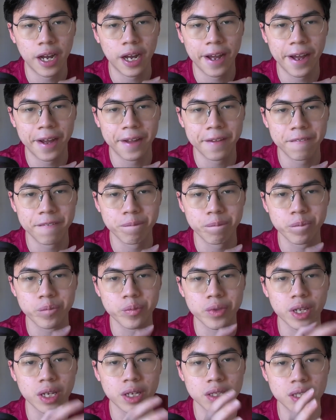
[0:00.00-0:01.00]
And
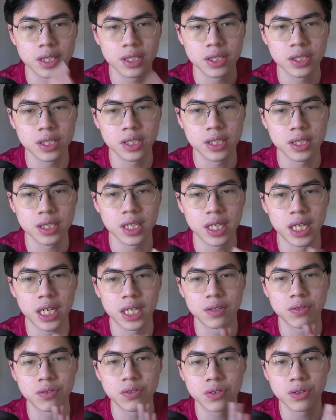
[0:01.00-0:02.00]
this is
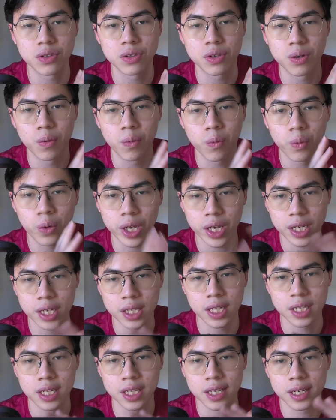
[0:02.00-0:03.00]
another way
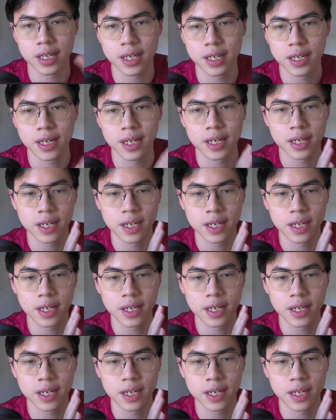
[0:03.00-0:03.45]
that